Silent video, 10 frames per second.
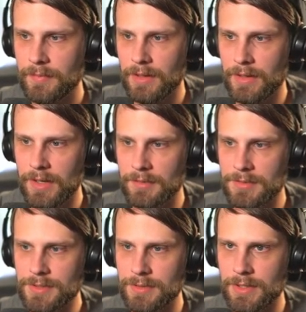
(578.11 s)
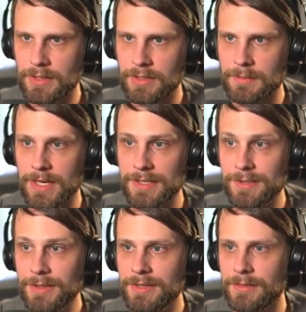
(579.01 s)
Return any number. I
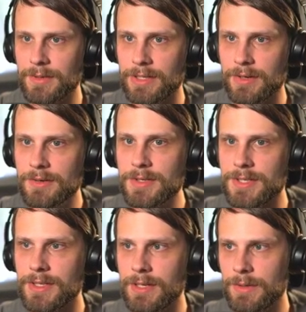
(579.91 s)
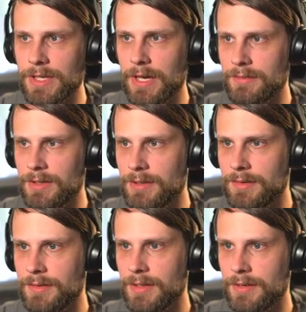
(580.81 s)
like the recursion that we have in this
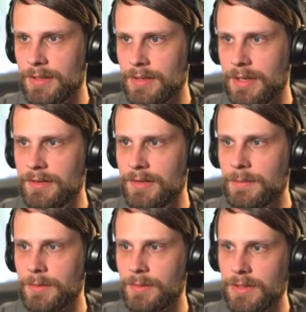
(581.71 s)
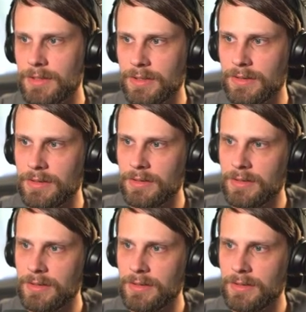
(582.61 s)
deck. Like, that seems really good.